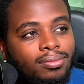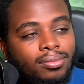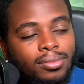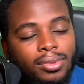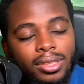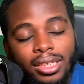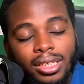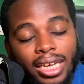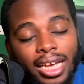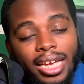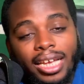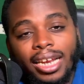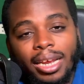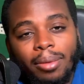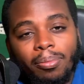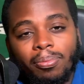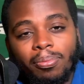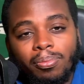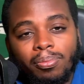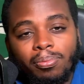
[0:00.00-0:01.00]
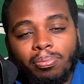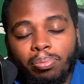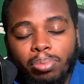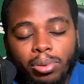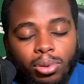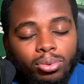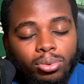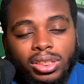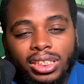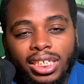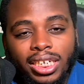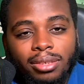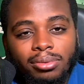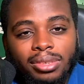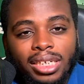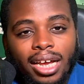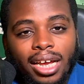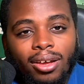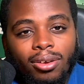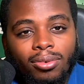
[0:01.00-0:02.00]
yeah, they blew
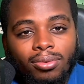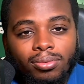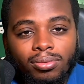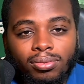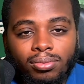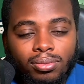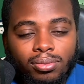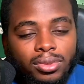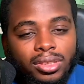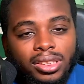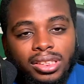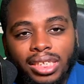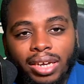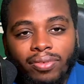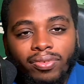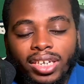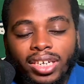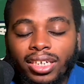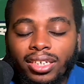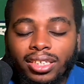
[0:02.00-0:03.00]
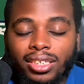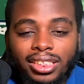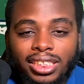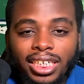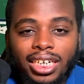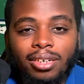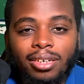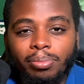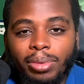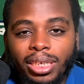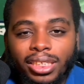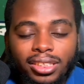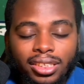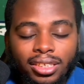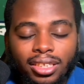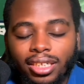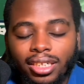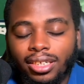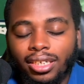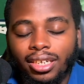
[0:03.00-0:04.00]
teams out 70-10
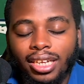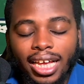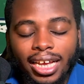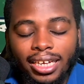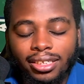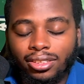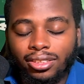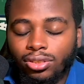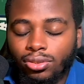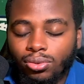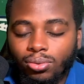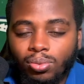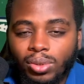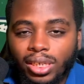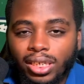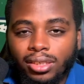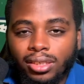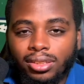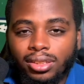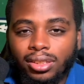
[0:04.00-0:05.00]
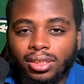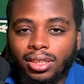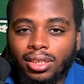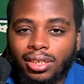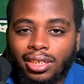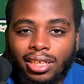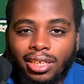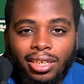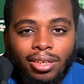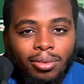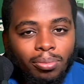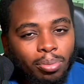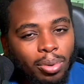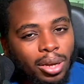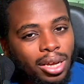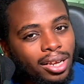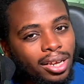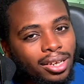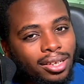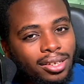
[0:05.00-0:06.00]
basically in the last 2 weeks.
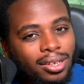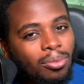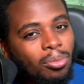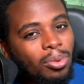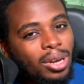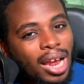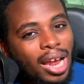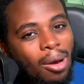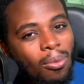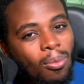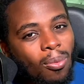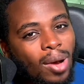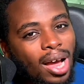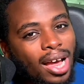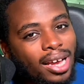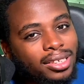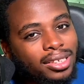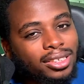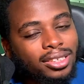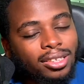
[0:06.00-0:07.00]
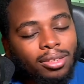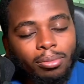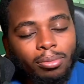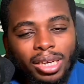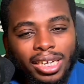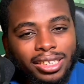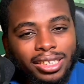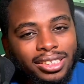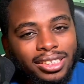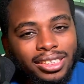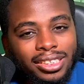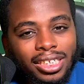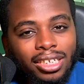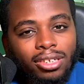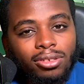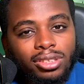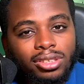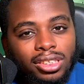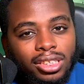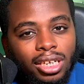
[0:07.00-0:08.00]
But when I watch them, it's
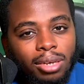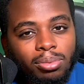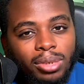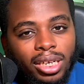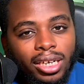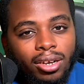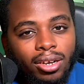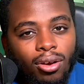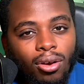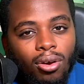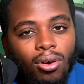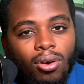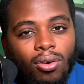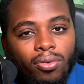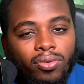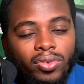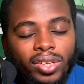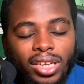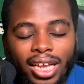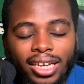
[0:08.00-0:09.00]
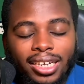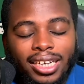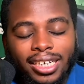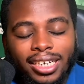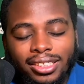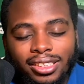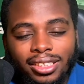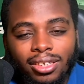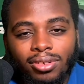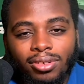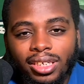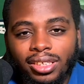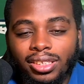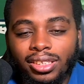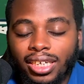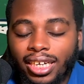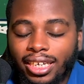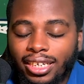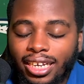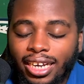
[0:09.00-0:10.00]
still something off. Like, they still need to
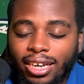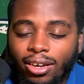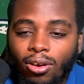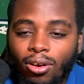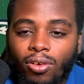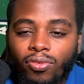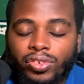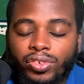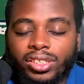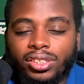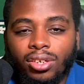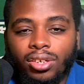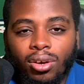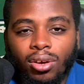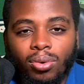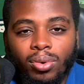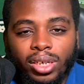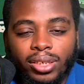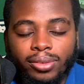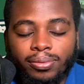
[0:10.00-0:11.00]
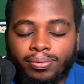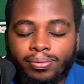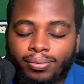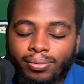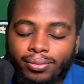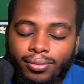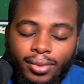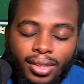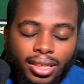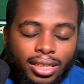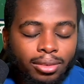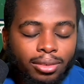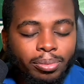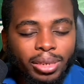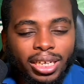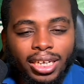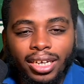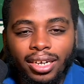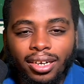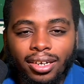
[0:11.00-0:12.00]
get their offense going.
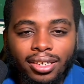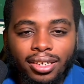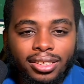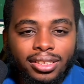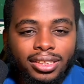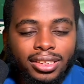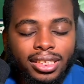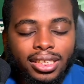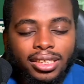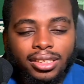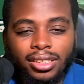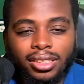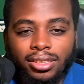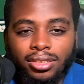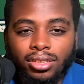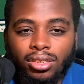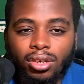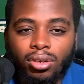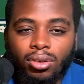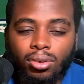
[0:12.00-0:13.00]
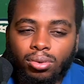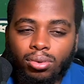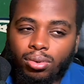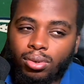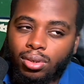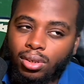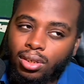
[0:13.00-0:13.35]
Beginning of the season. So